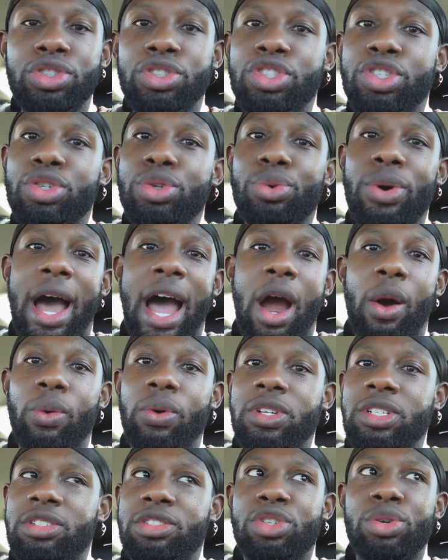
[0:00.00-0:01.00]
2
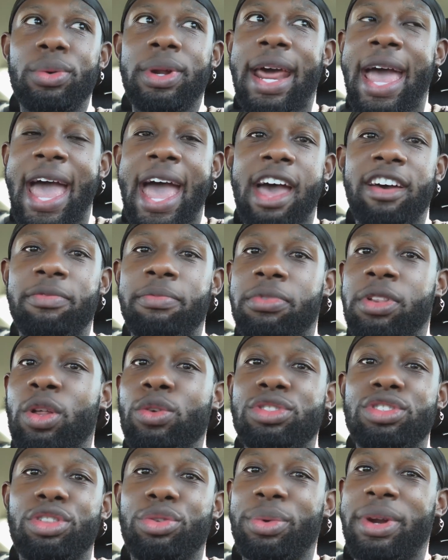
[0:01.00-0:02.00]
hours, 2.5,
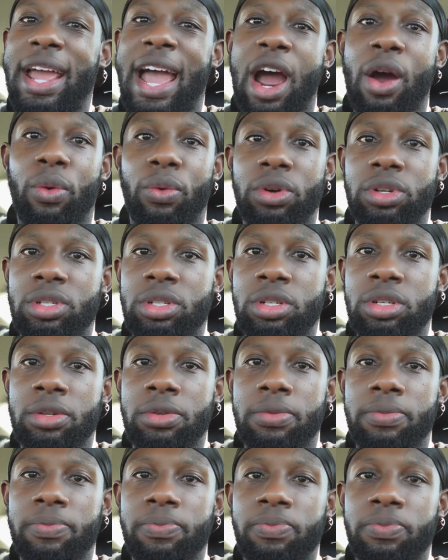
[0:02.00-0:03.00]
close to 3 hours.
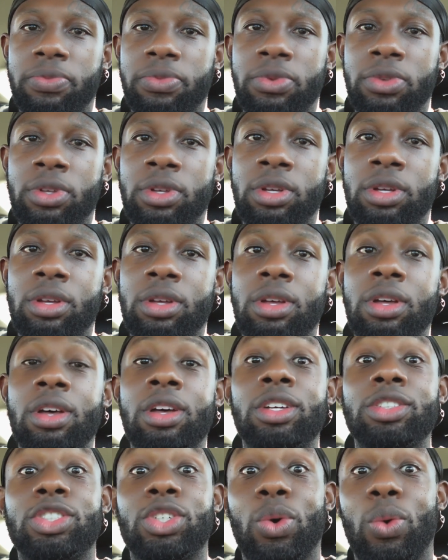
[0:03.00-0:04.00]

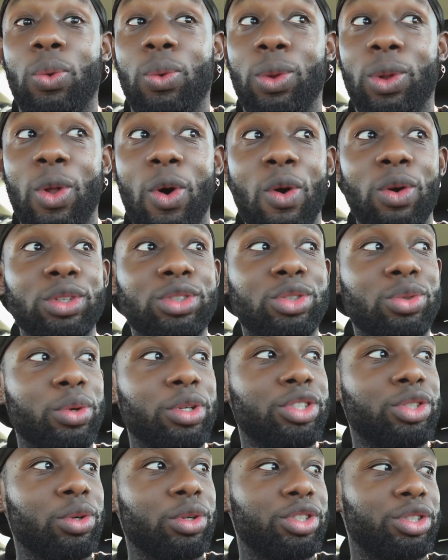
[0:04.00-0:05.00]
So, long story
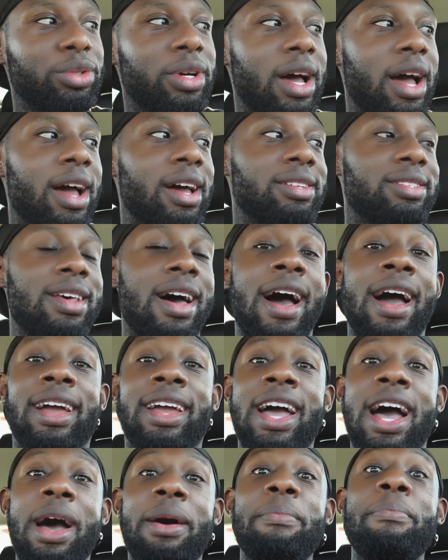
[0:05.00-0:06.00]
short, you guys, I
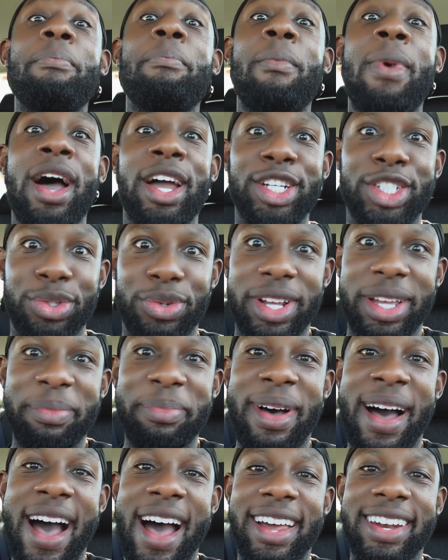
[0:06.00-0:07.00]
got my dream
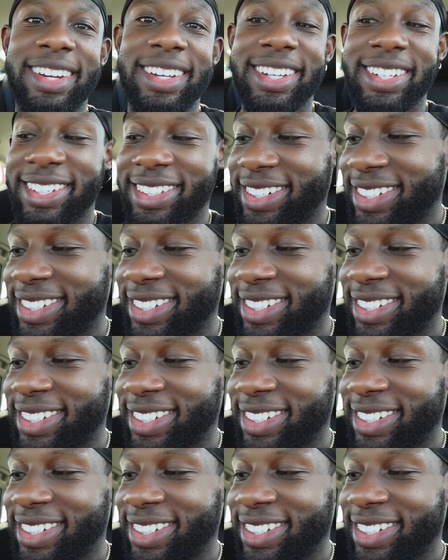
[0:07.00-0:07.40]
Honda.